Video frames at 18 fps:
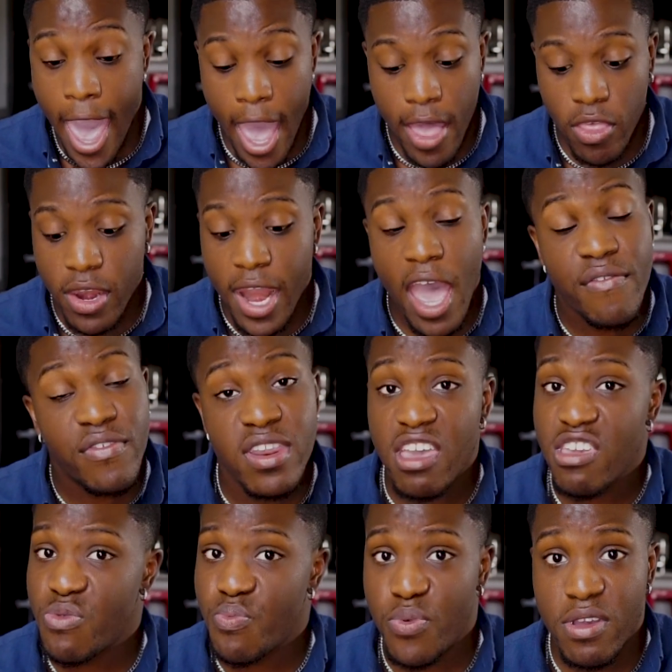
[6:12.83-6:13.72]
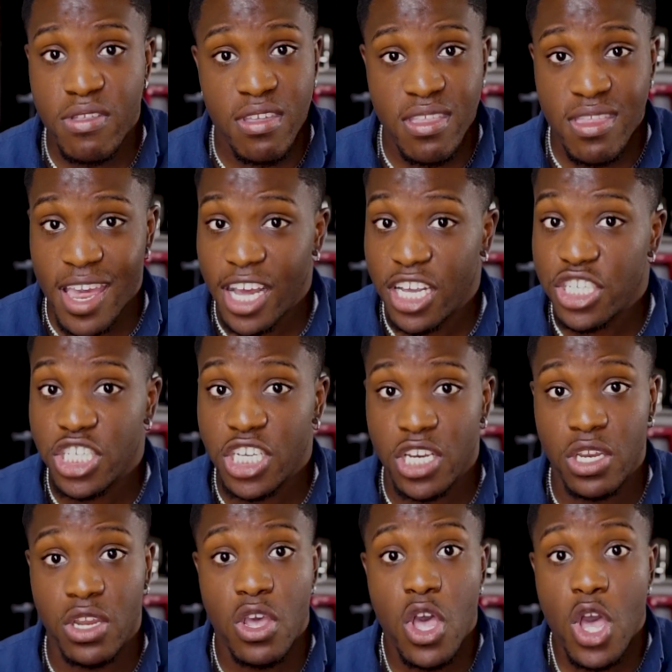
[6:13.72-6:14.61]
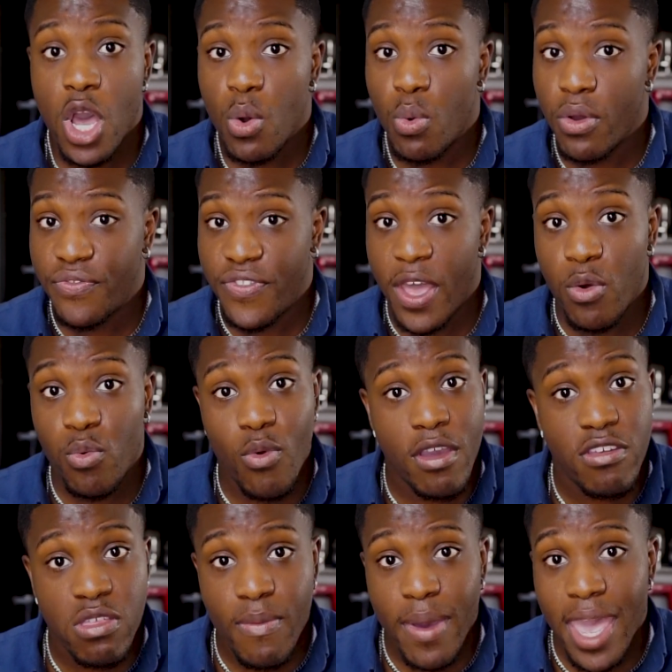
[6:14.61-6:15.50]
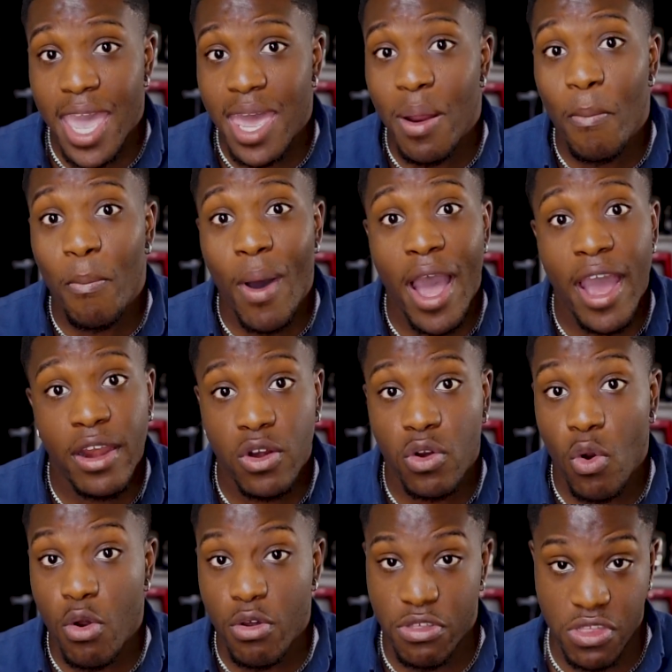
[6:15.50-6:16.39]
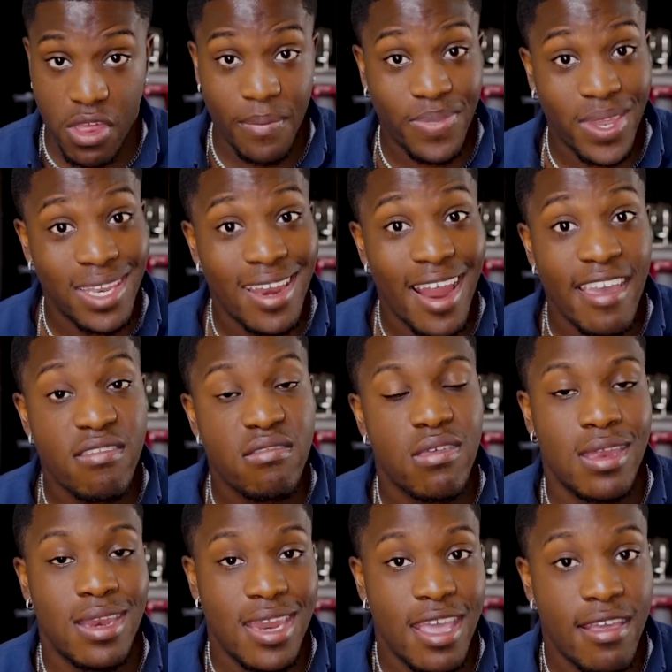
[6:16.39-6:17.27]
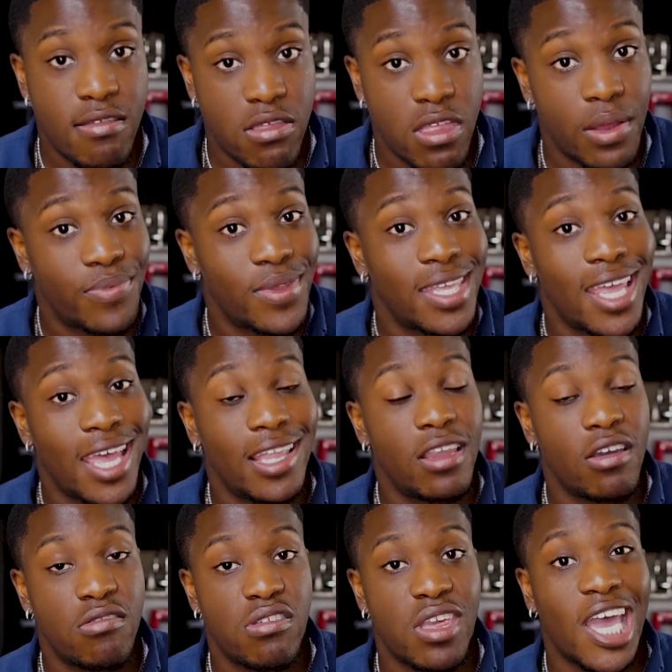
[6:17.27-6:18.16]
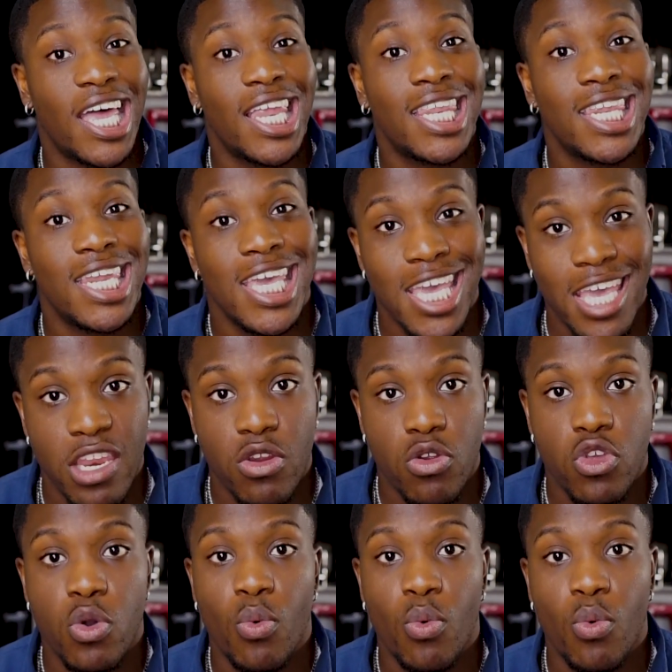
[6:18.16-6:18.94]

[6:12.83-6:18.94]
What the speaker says: and then have a nice presentation with that resume in a binder or something nice and neat, something that looks clean.